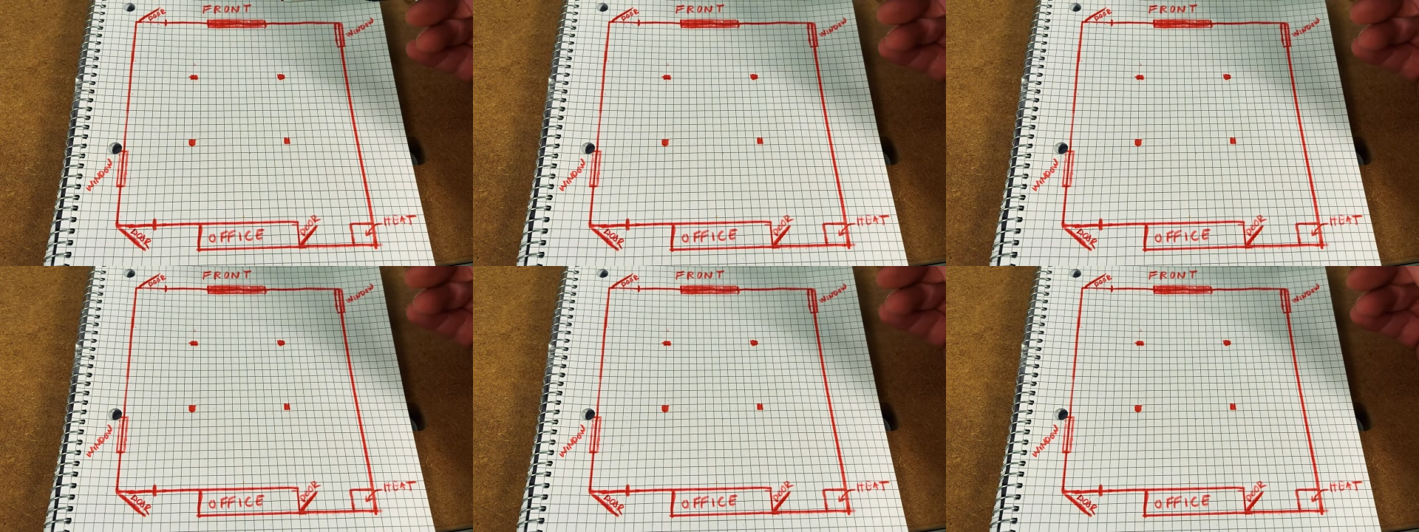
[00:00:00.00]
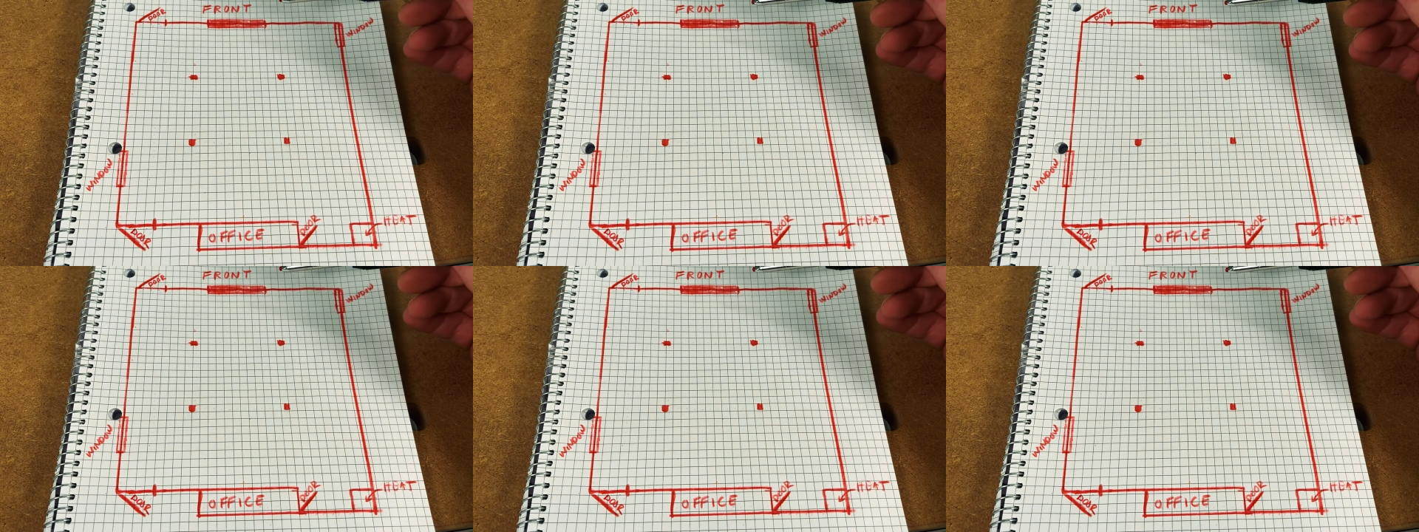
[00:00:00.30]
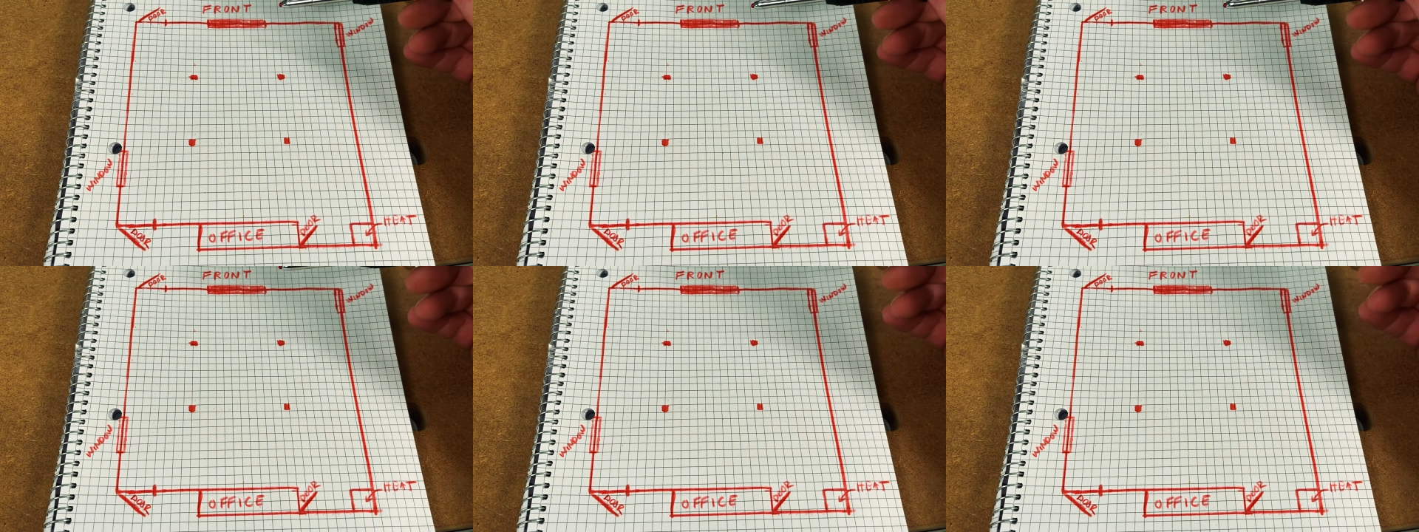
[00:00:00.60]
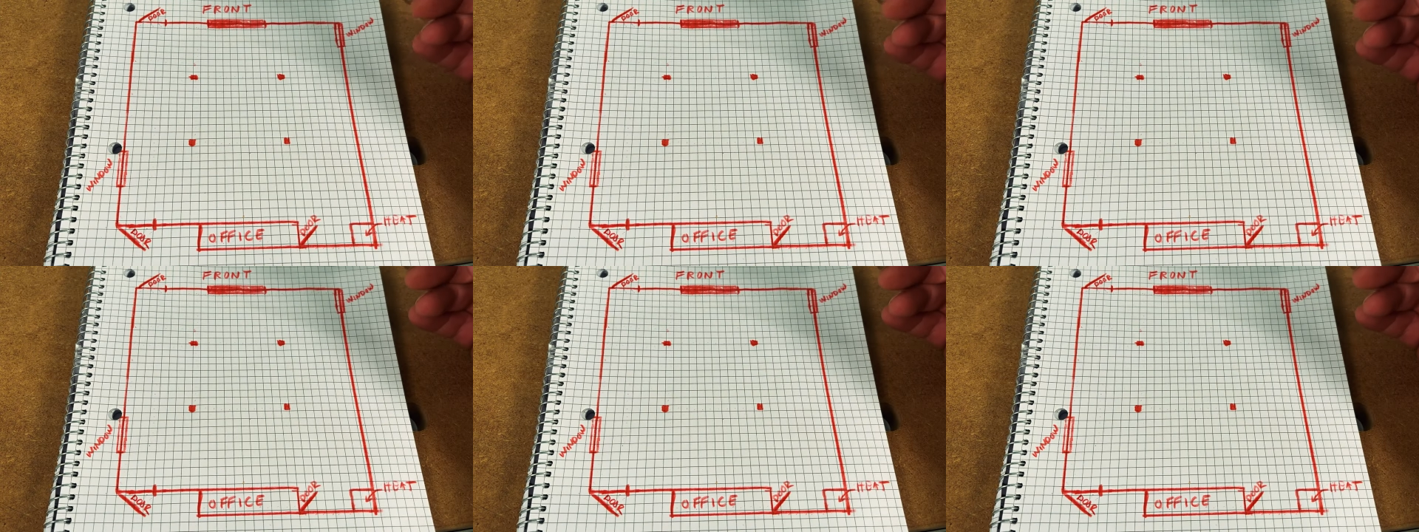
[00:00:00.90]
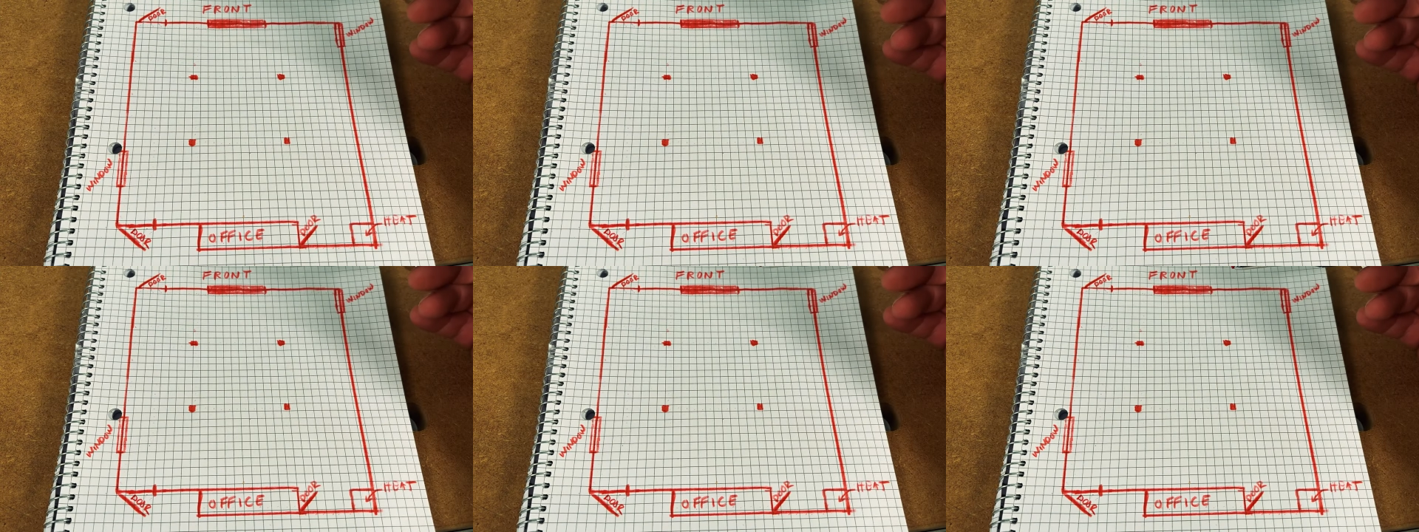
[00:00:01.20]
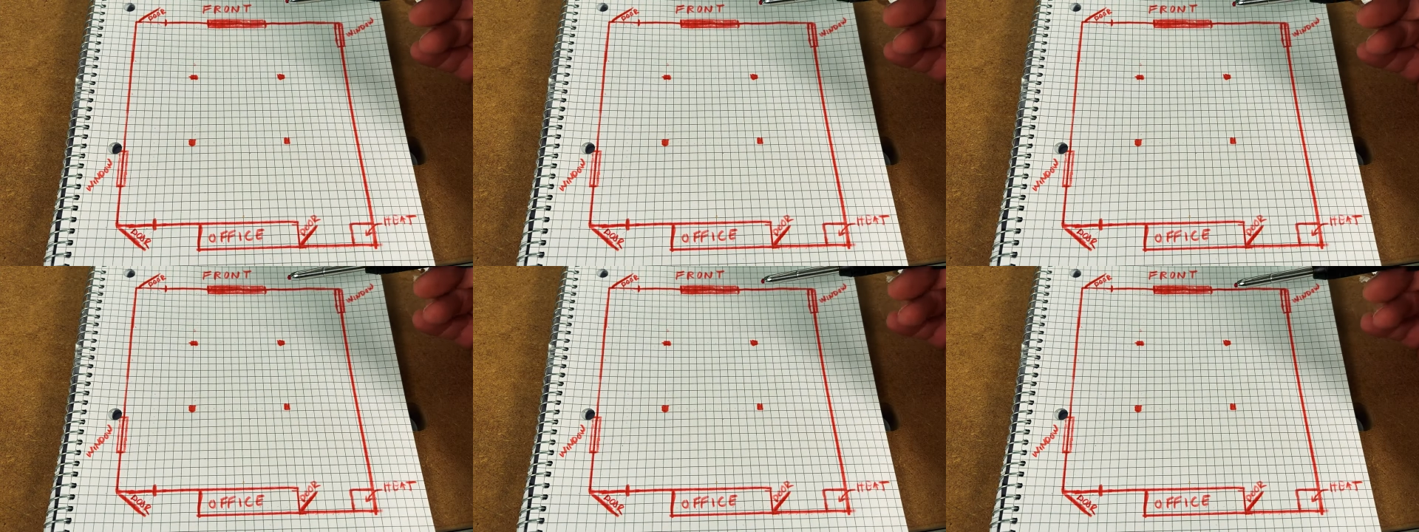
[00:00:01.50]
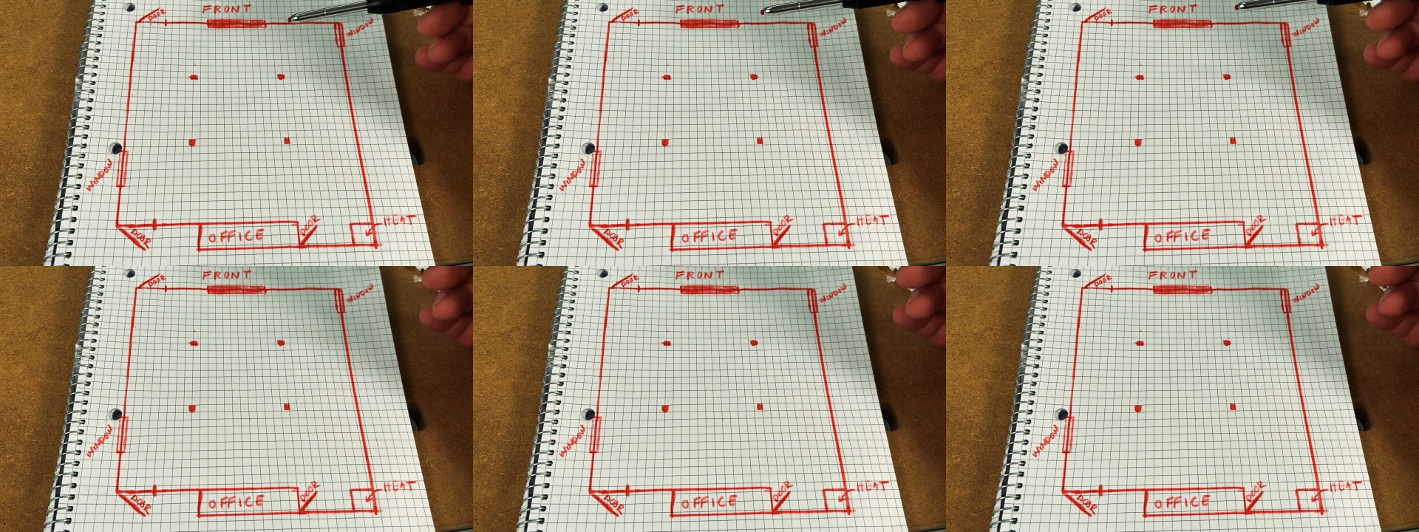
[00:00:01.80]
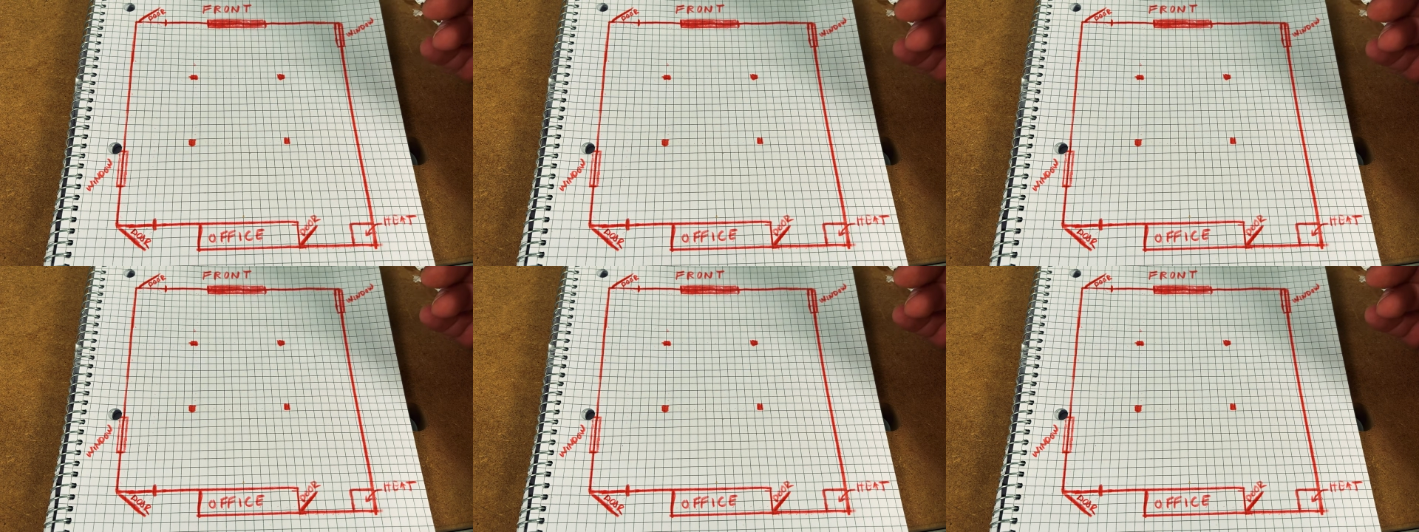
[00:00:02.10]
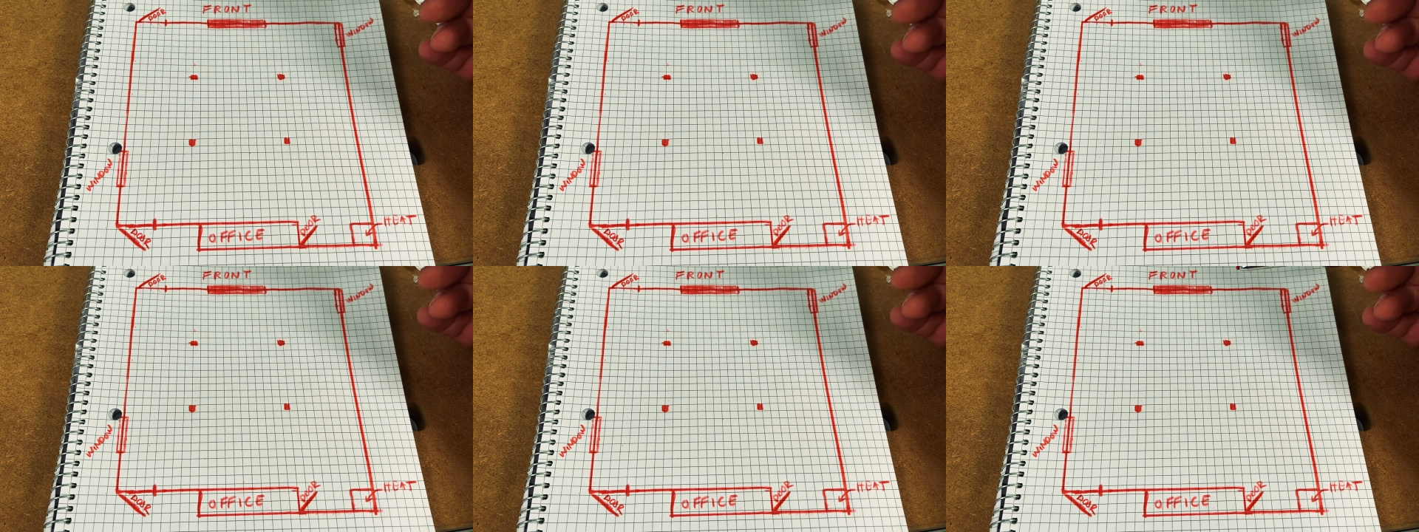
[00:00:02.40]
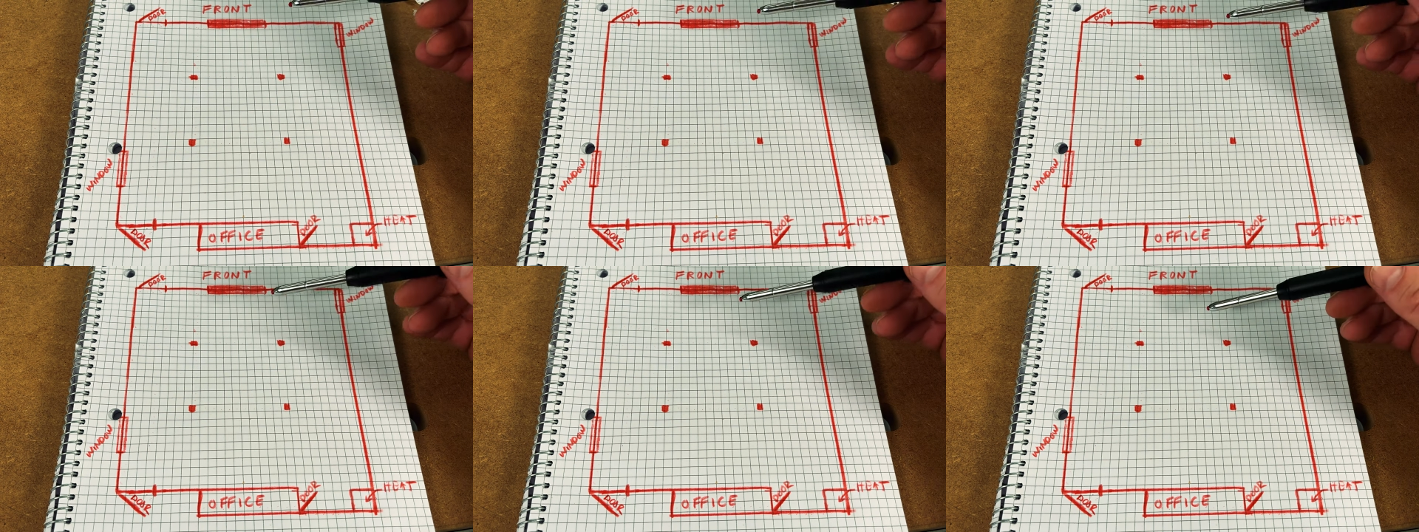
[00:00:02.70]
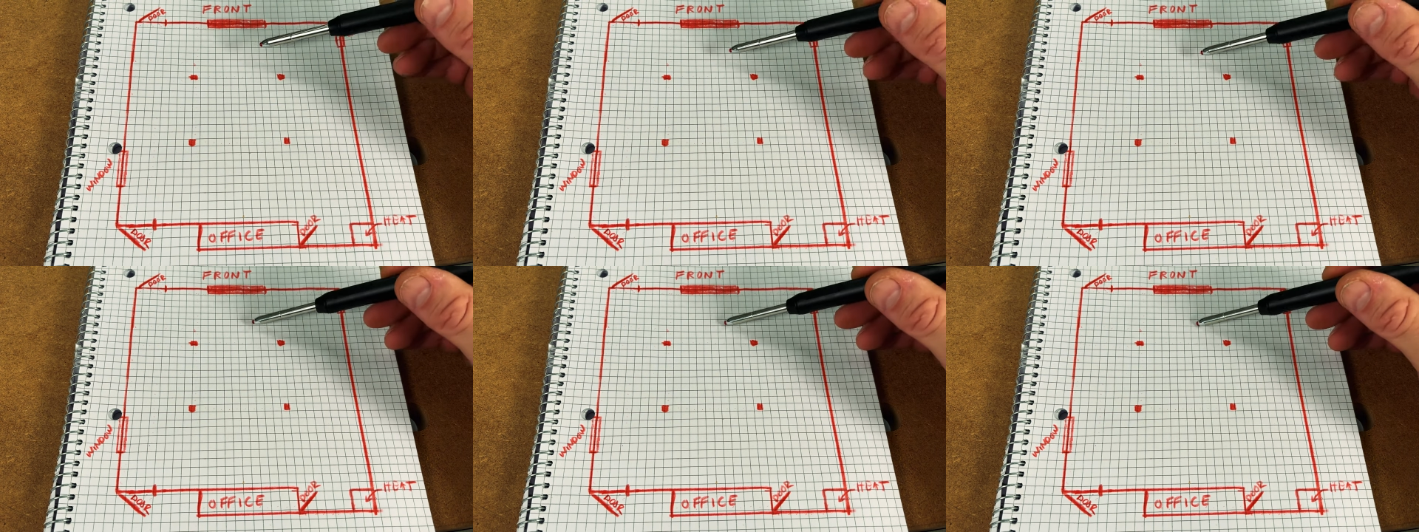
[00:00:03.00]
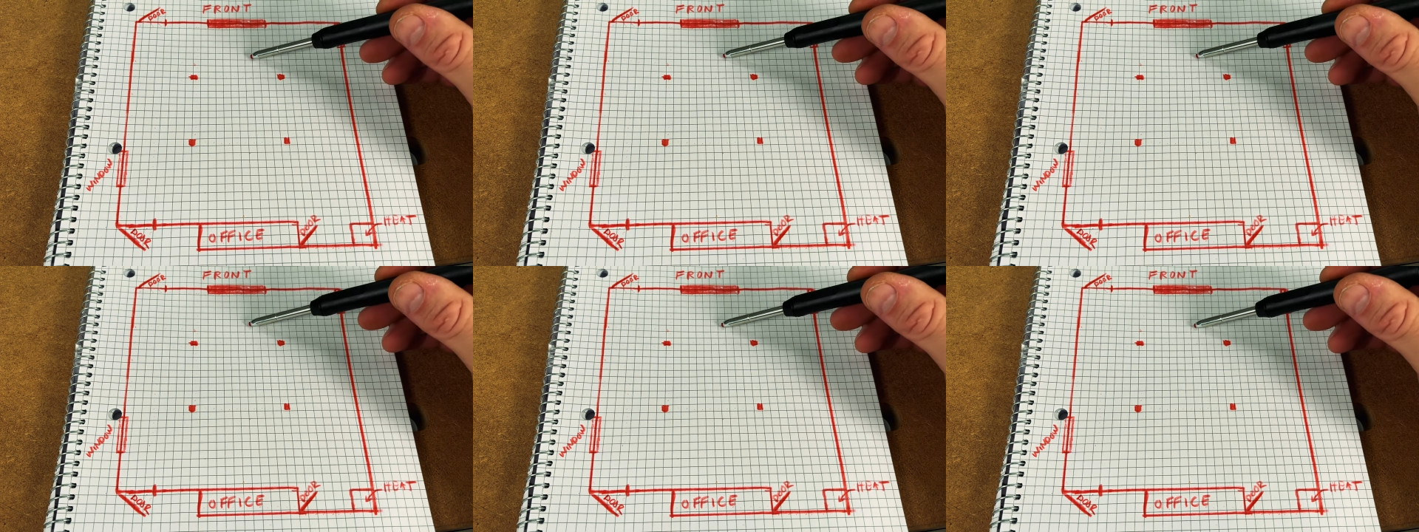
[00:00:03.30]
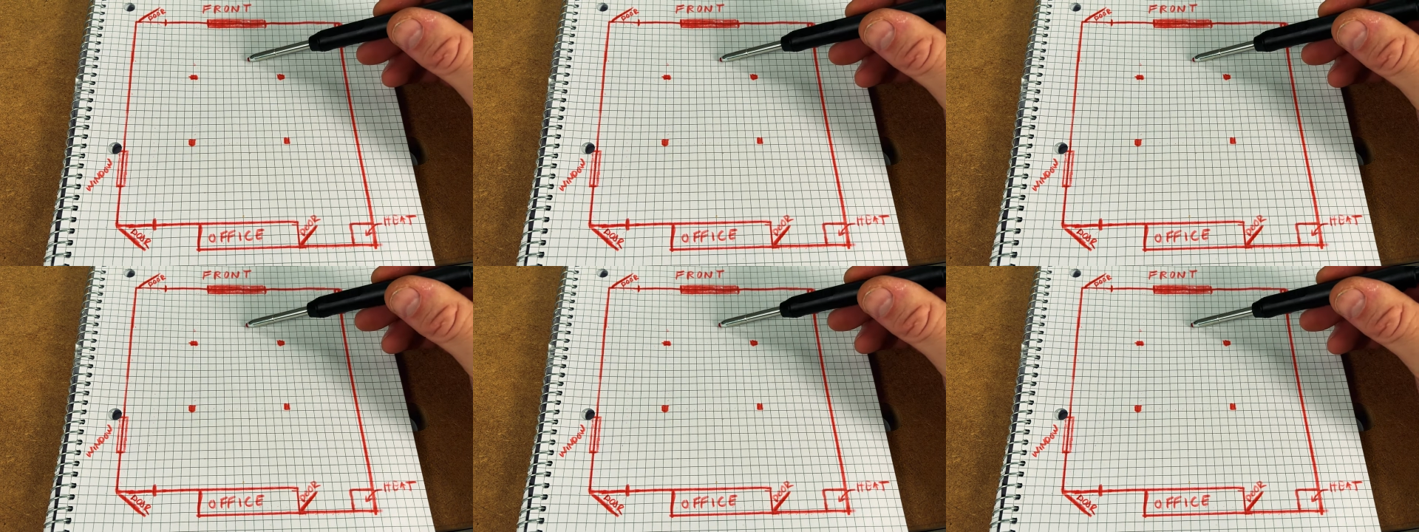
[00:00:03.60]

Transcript: (no speaker visible)